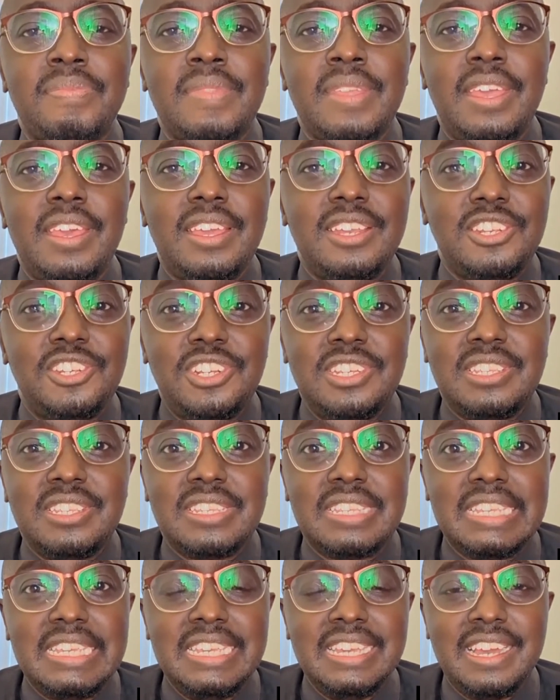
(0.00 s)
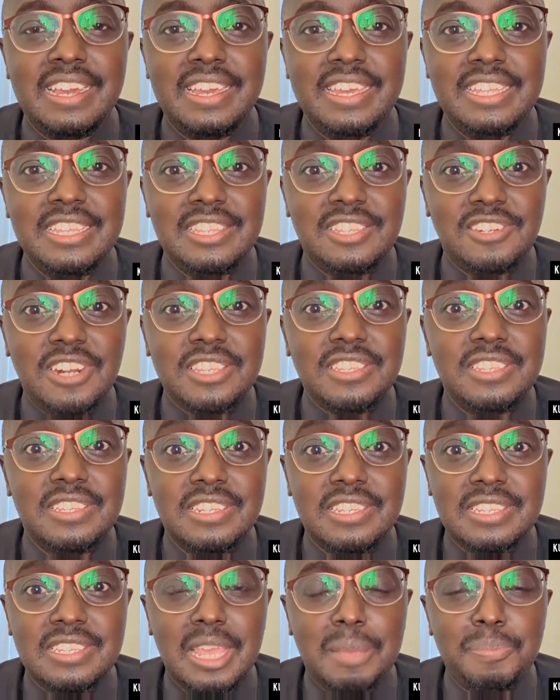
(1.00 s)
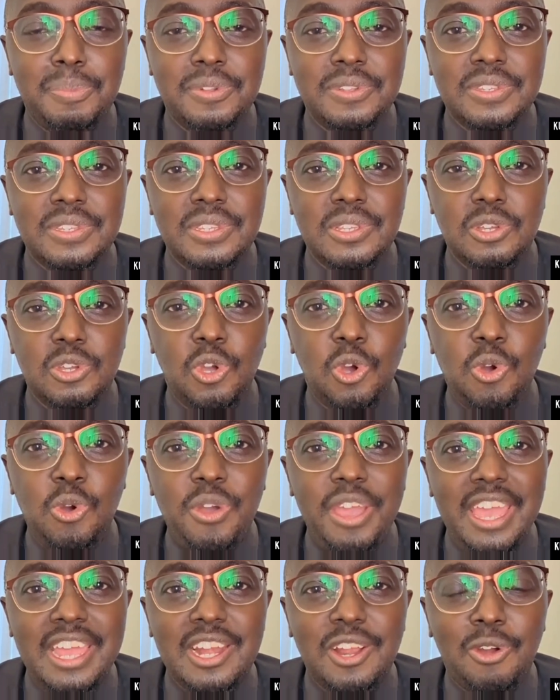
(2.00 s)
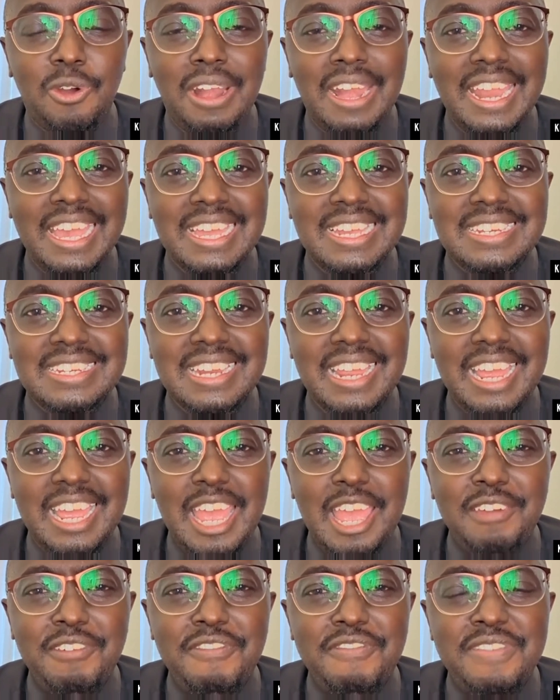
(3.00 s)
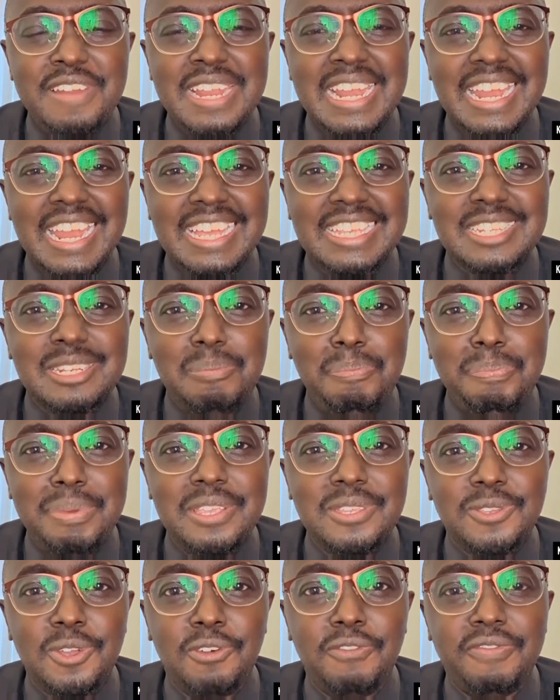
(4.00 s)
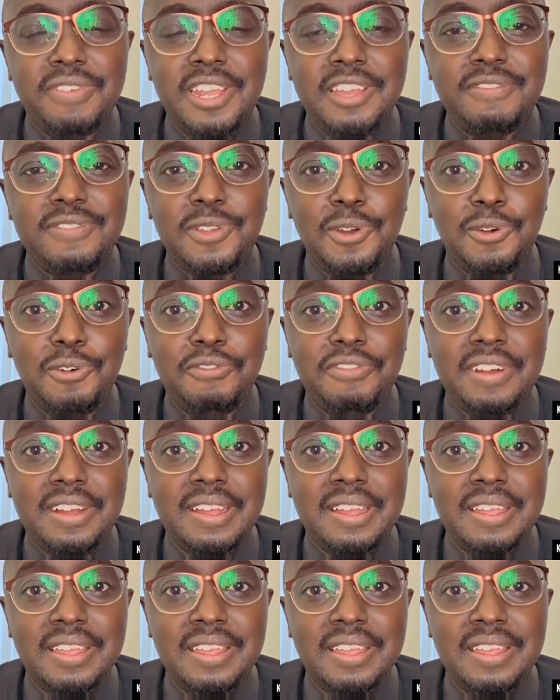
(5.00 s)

And Jesus here instructs the disciples, go and collect every last piece of leftover,